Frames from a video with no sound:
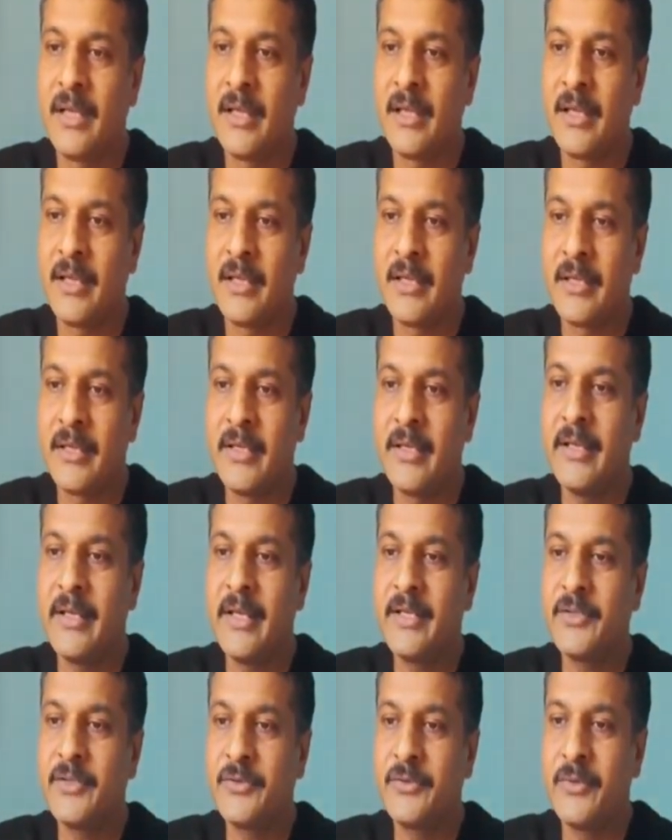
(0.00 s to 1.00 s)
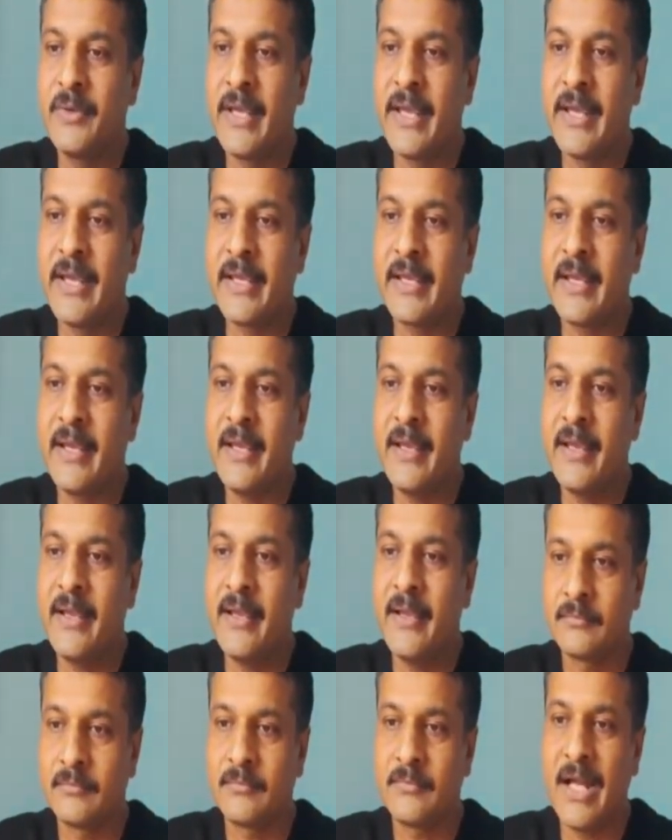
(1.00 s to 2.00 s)
e raised to ak
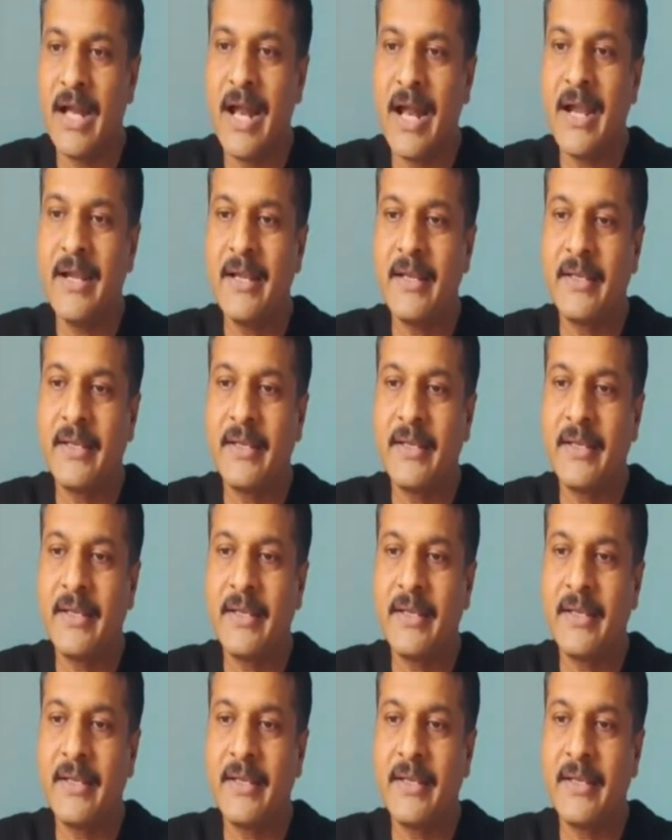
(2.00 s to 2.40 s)
and